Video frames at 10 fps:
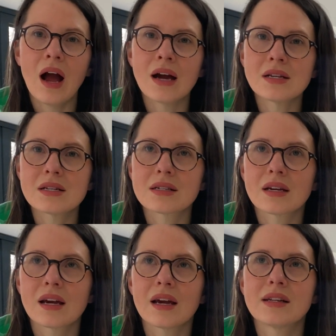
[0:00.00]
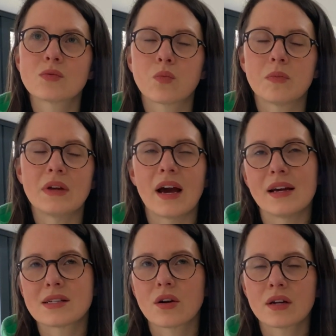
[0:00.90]
And
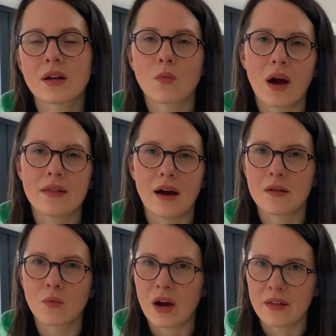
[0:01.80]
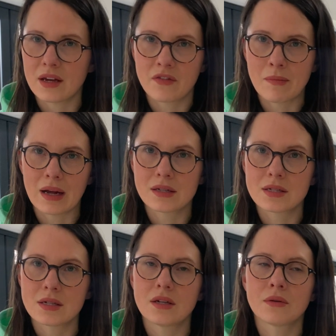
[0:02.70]
it's looking at why that even matters
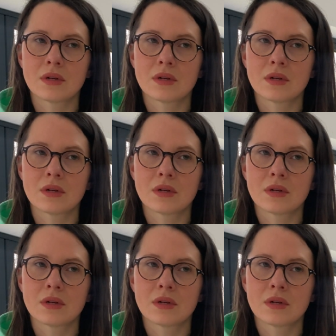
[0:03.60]
to you.